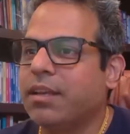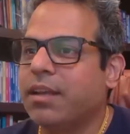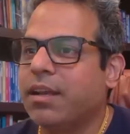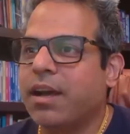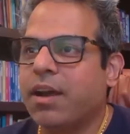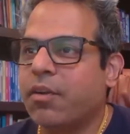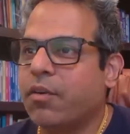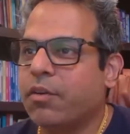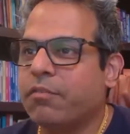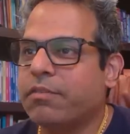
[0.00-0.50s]
I don't
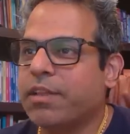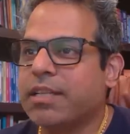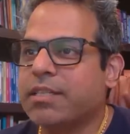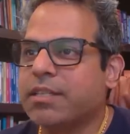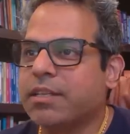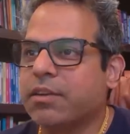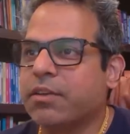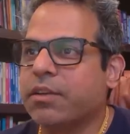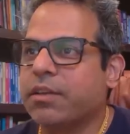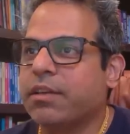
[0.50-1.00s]
know if that's a
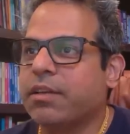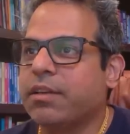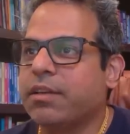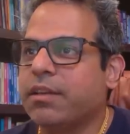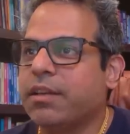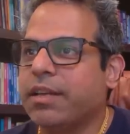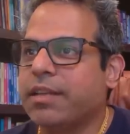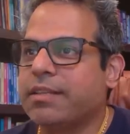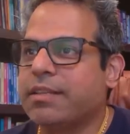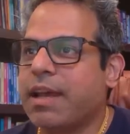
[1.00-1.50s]
good
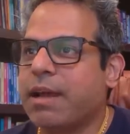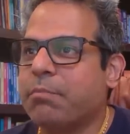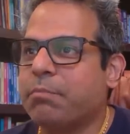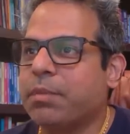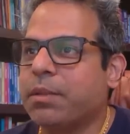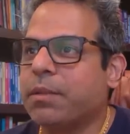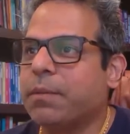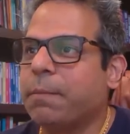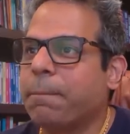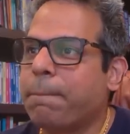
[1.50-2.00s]

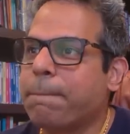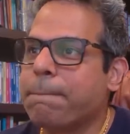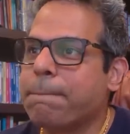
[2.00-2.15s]
example.